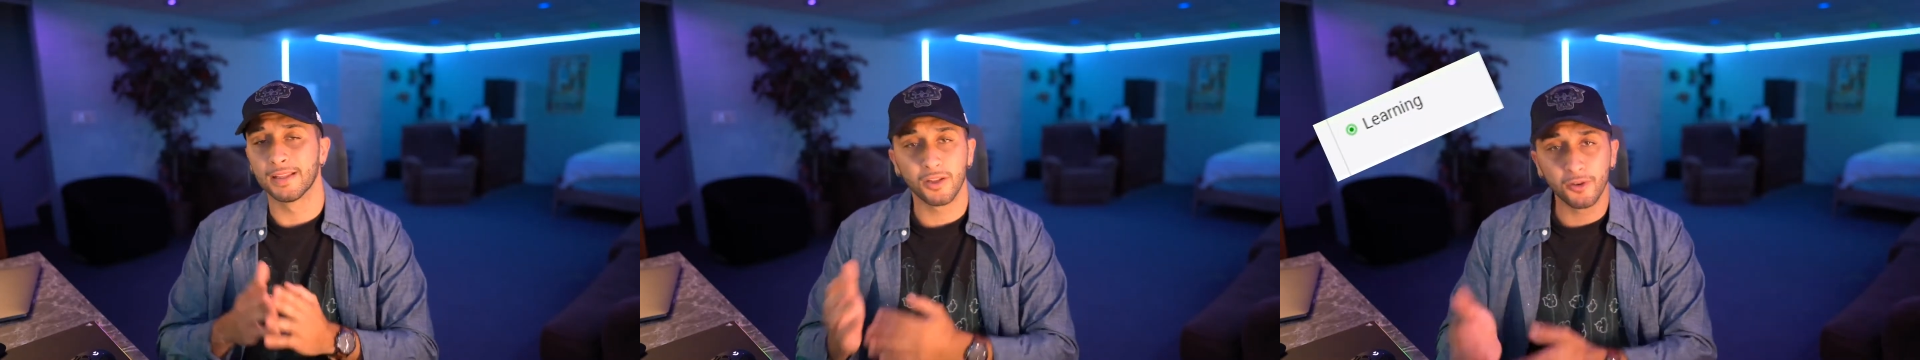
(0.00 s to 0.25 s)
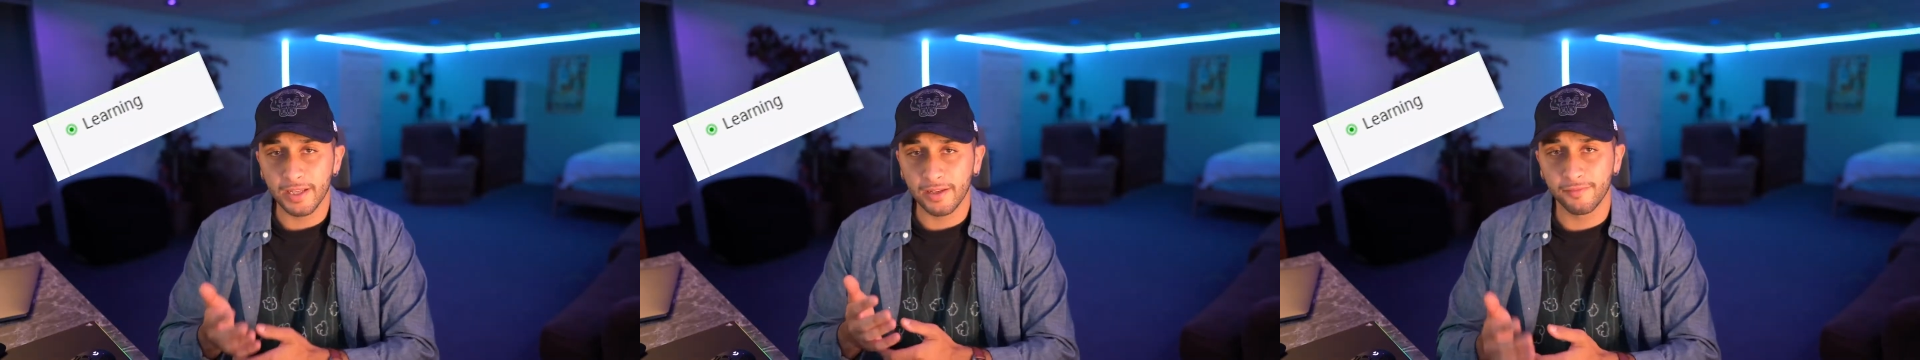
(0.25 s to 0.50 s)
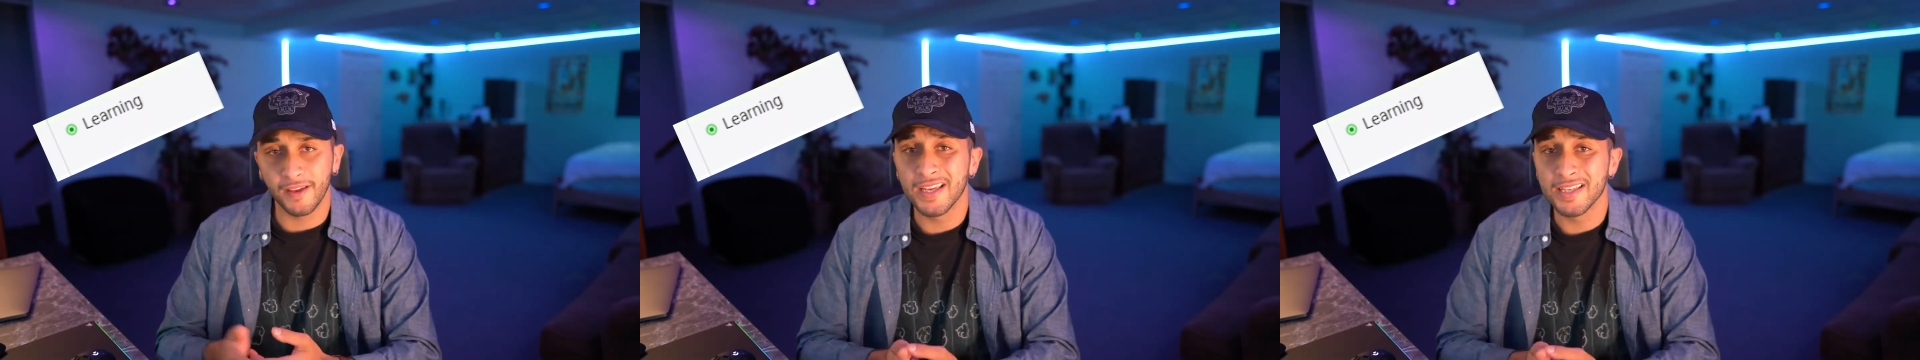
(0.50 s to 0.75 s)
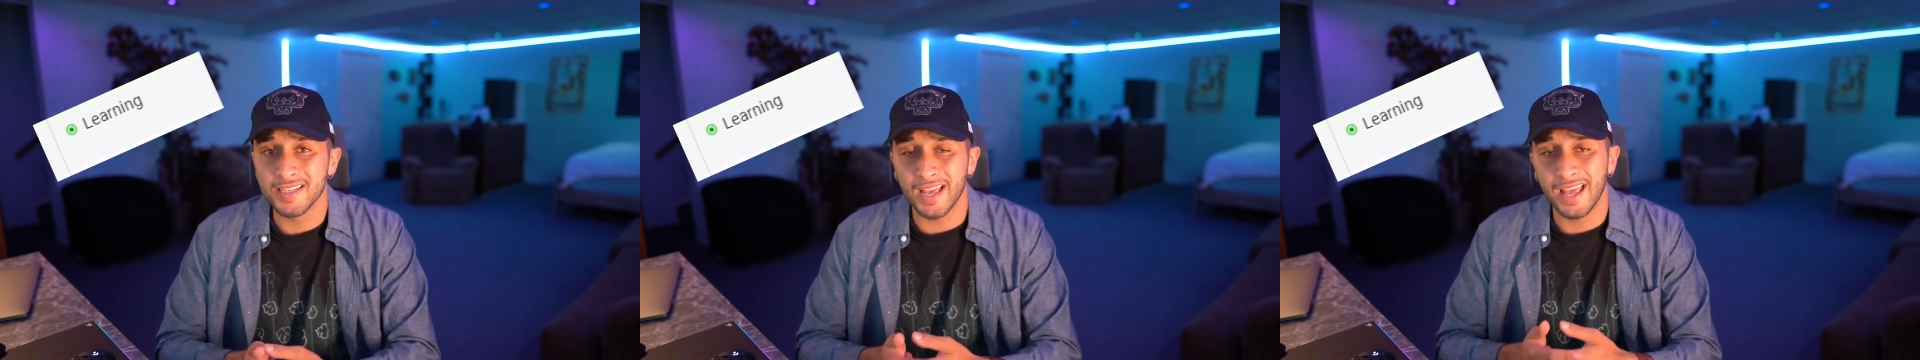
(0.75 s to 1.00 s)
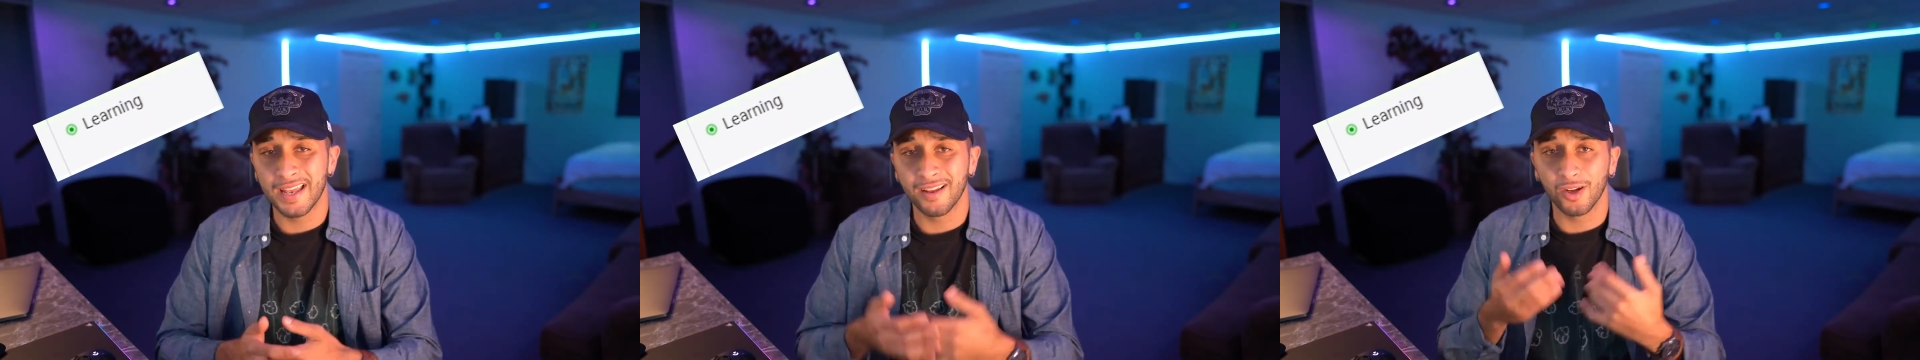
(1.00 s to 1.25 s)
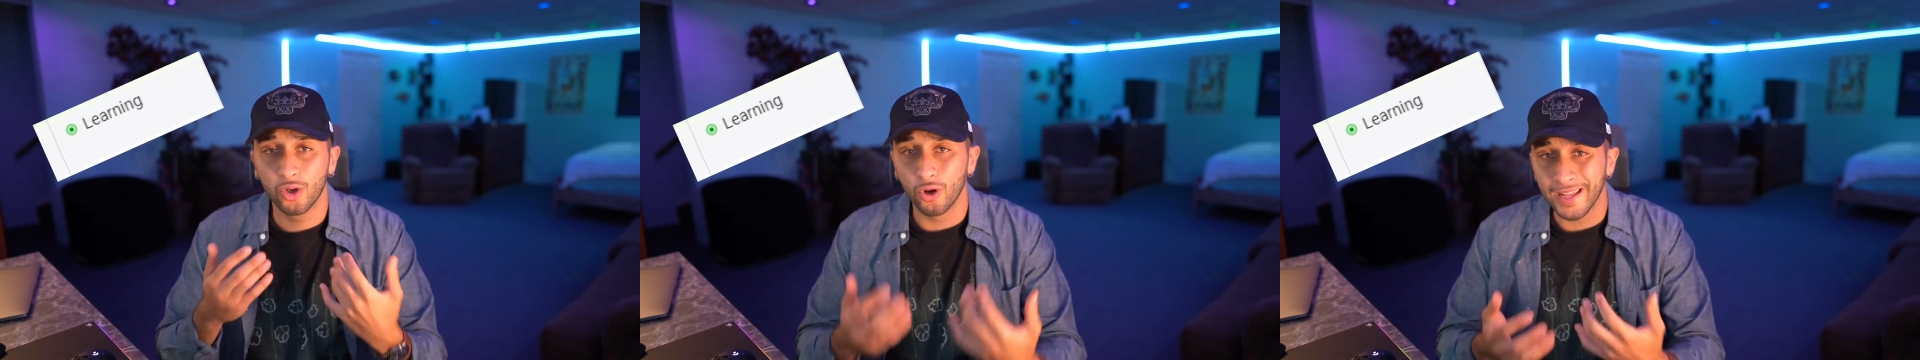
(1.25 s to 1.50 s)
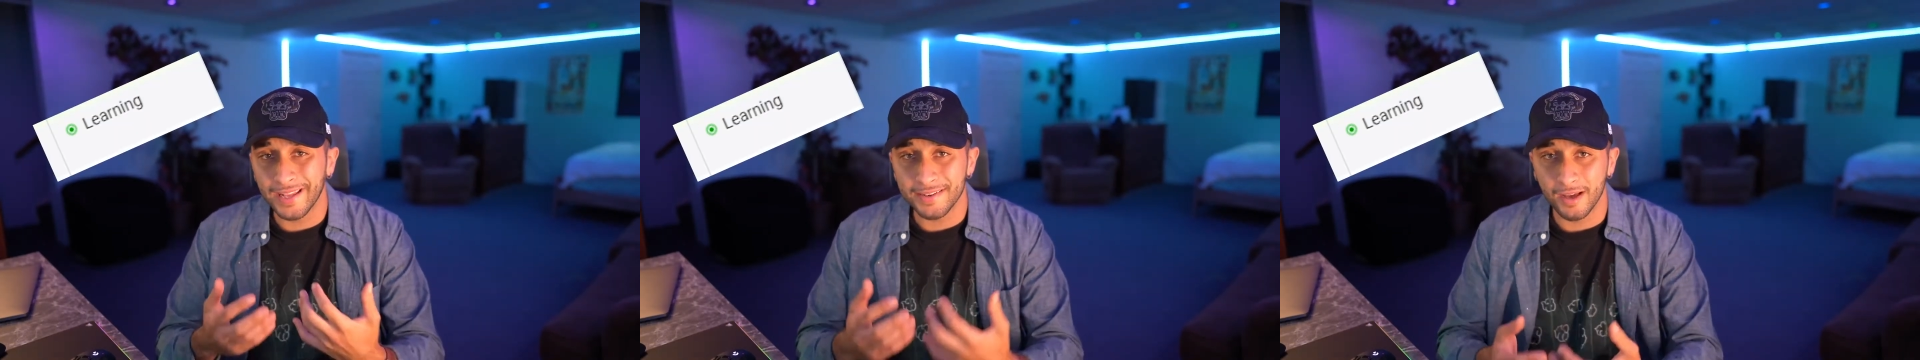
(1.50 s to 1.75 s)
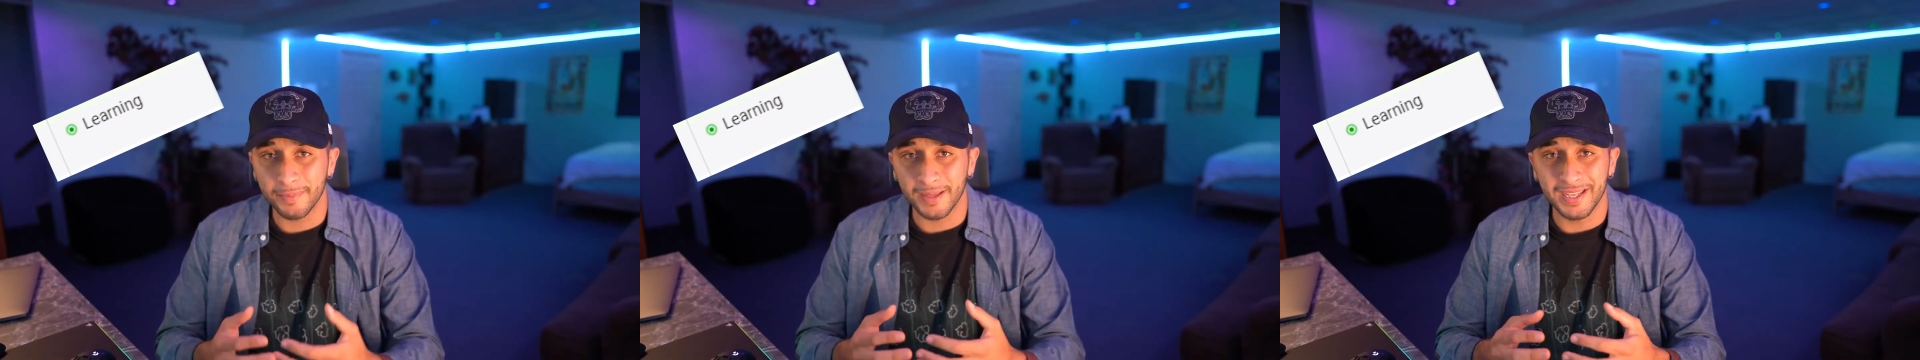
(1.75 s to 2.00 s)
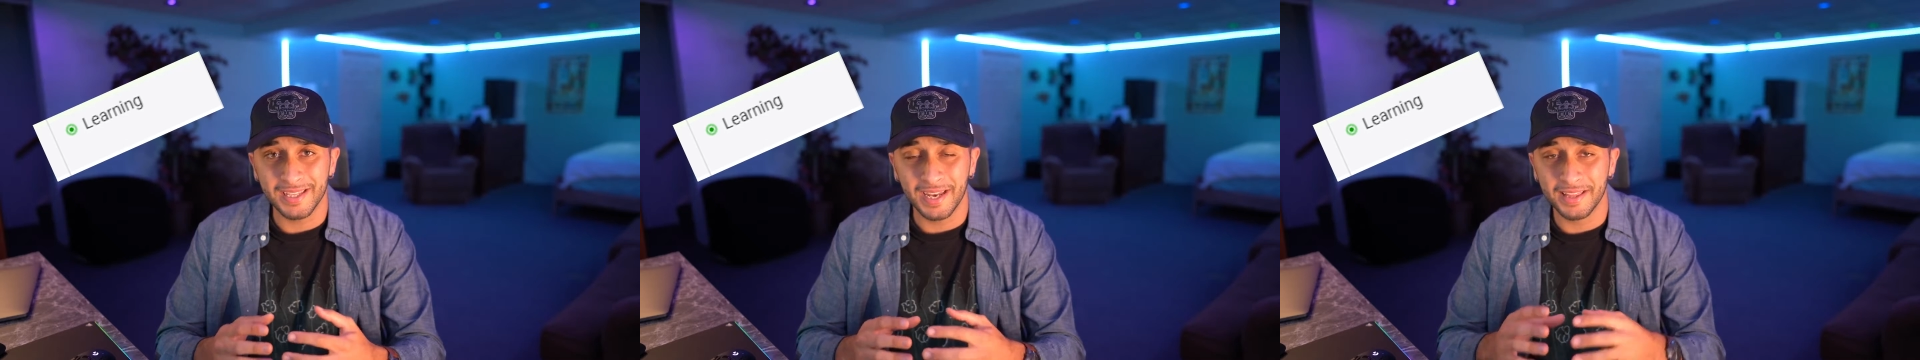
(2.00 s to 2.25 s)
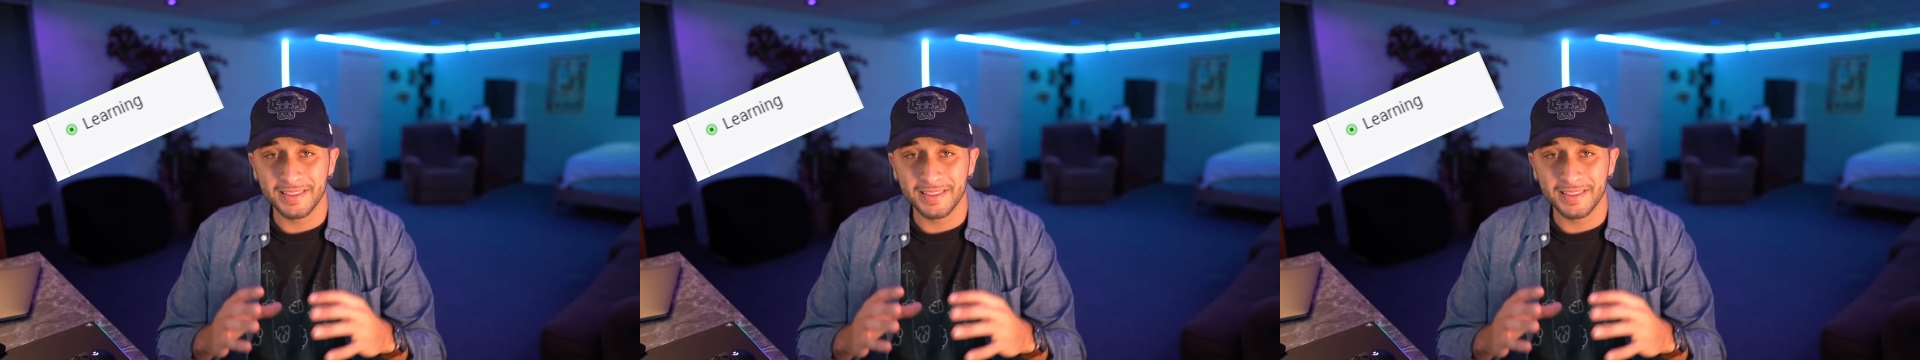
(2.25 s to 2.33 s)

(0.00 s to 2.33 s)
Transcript: a learning phase and could end up in